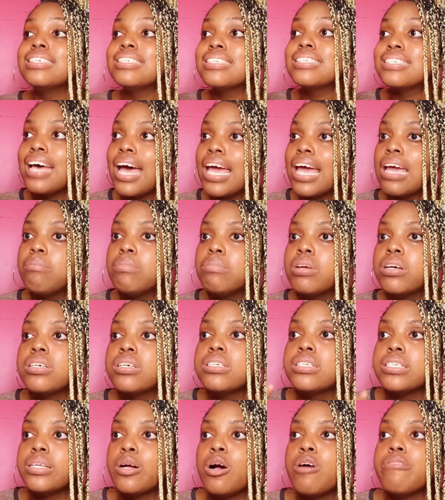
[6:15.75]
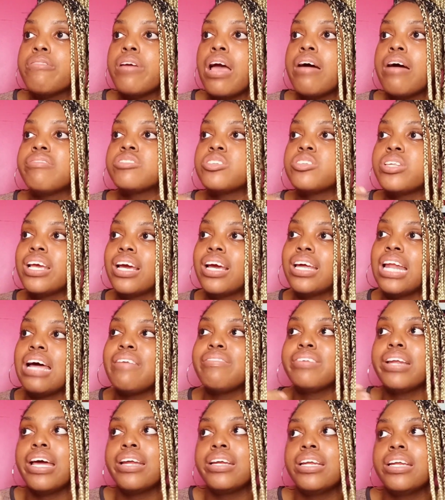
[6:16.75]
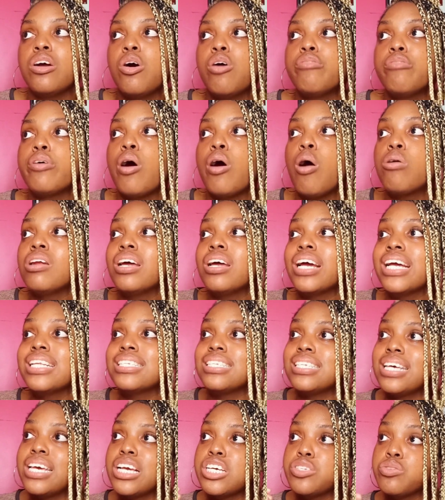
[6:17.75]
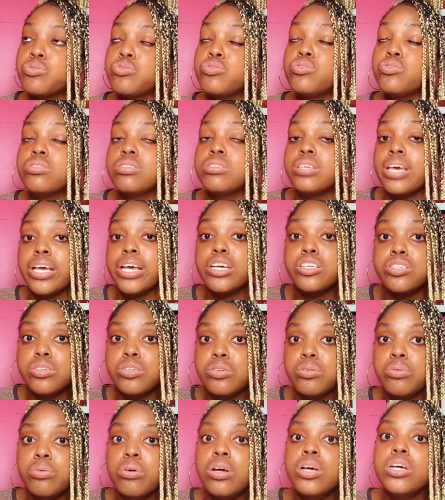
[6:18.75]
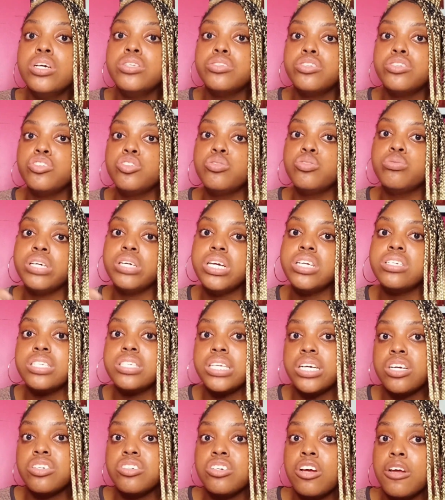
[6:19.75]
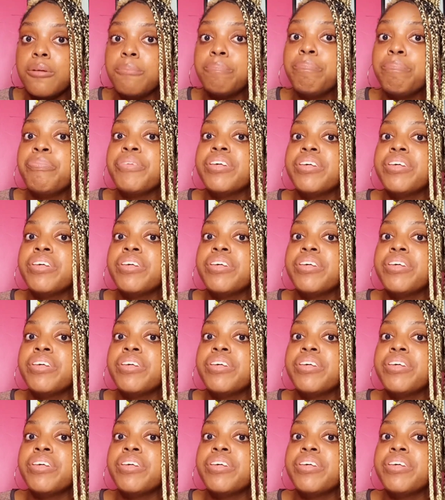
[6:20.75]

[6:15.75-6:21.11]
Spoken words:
Time yourself, so you can have an idea of how long it takes you to do each section.